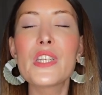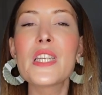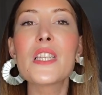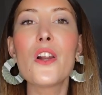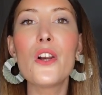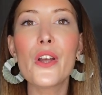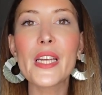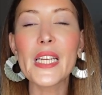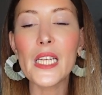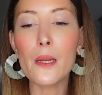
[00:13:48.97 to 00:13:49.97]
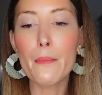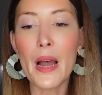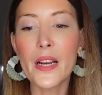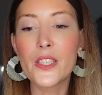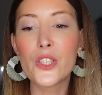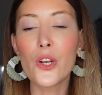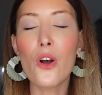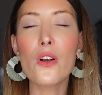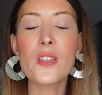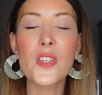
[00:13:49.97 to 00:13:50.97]
This is Lucky by
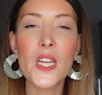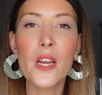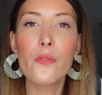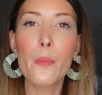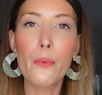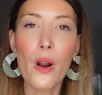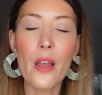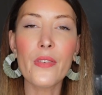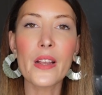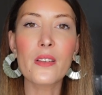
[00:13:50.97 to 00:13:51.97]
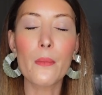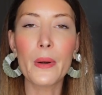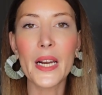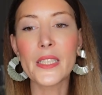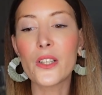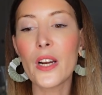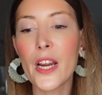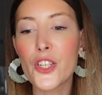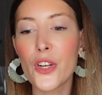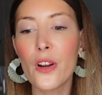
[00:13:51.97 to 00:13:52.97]
Dior, still in the private blend
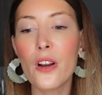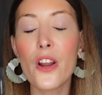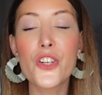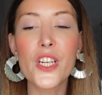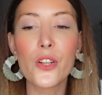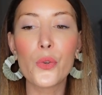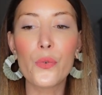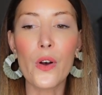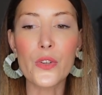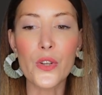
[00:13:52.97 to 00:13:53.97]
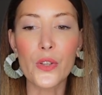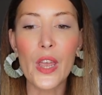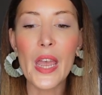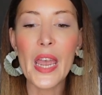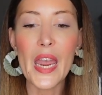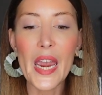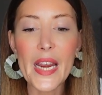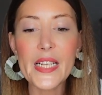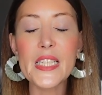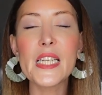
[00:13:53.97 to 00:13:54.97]
collection, launched in
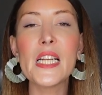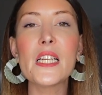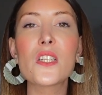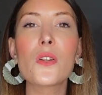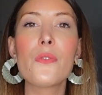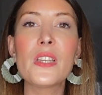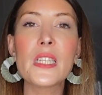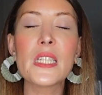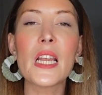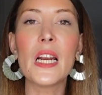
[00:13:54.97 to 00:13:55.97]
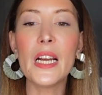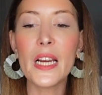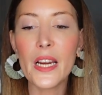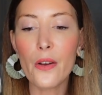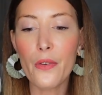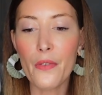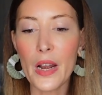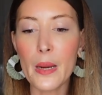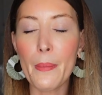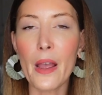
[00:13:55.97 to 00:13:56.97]
2018. So this is Lily of the
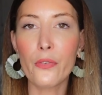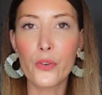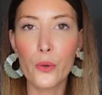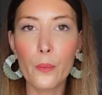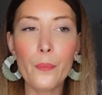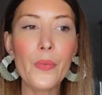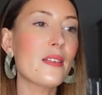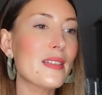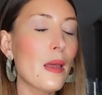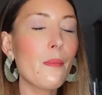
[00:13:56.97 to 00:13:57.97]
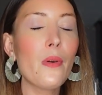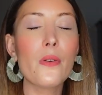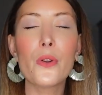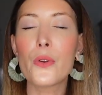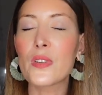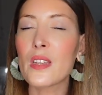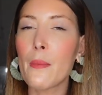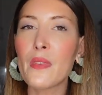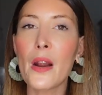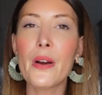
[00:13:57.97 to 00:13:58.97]
Valley perfume,
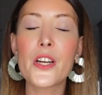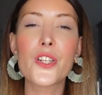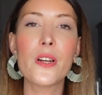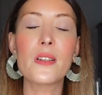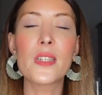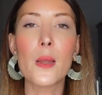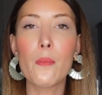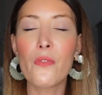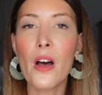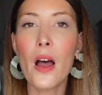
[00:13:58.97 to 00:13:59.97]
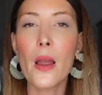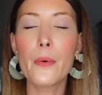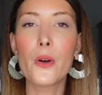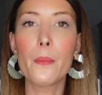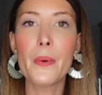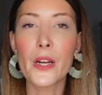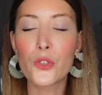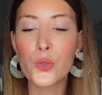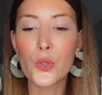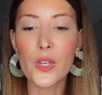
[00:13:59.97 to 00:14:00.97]
same direction, same vibe compared
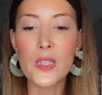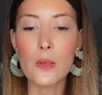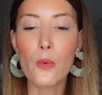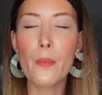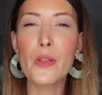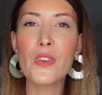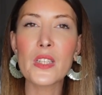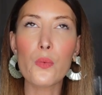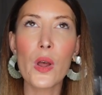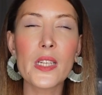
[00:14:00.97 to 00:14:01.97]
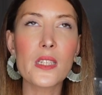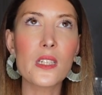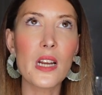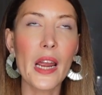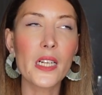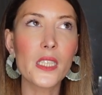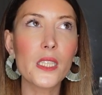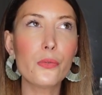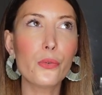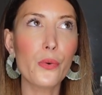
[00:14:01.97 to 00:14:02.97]
to Diorissimo, but this is
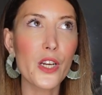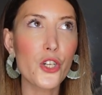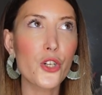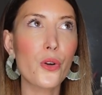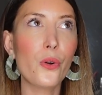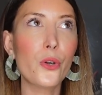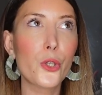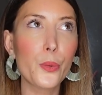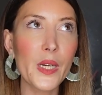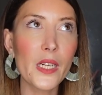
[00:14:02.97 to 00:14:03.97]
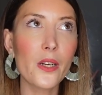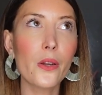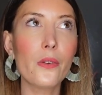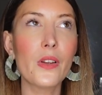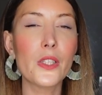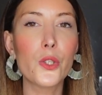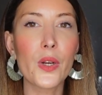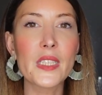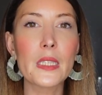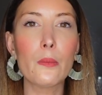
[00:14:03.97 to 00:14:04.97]
slightly fresher, greener than
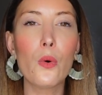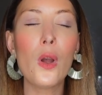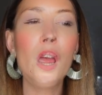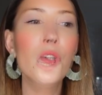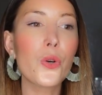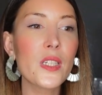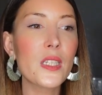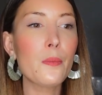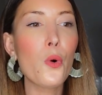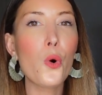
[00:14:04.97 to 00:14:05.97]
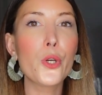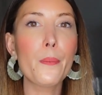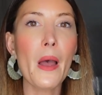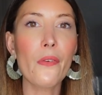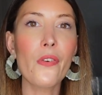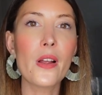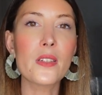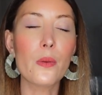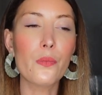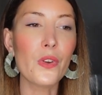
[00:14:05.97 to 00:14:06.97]
Diorissimo. Diorissimo Eau de Parfum
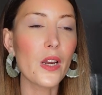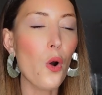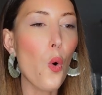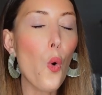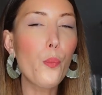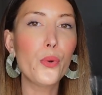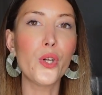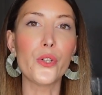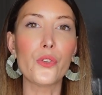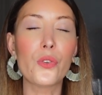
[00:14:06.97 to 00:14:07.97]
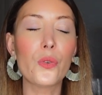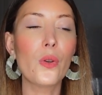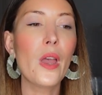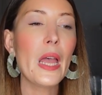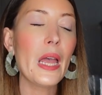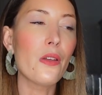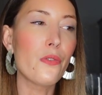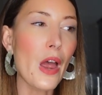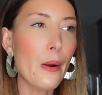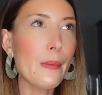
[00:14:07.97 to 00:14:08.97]
has something opulent,
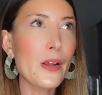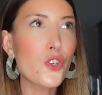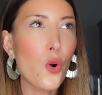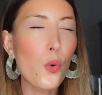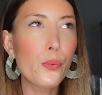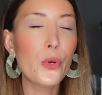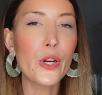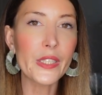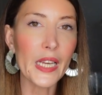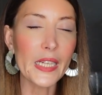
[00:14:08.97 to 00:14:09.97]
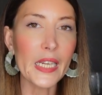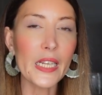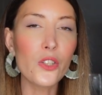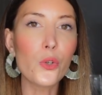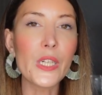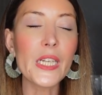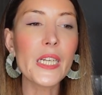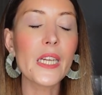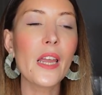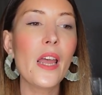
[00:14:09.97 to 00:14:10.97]
very much opulent and
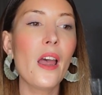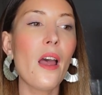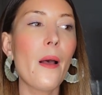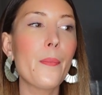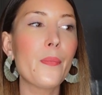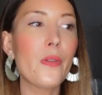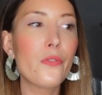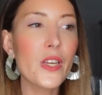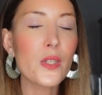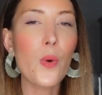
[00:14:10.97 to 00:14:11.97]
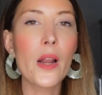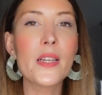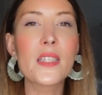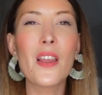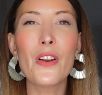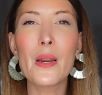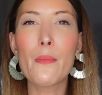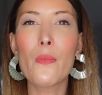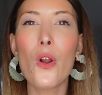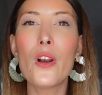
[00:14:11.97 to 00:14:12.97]
indolic. This one is
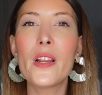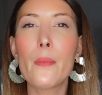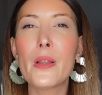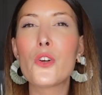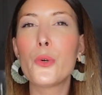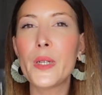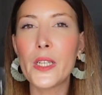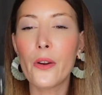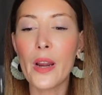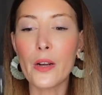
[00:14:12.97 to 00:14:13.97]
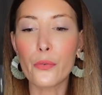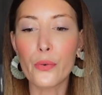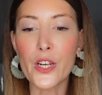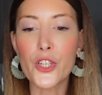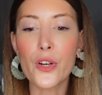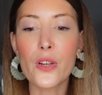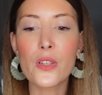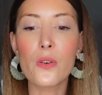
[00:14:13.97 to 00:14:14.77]
definitely a little bit greener and fresher.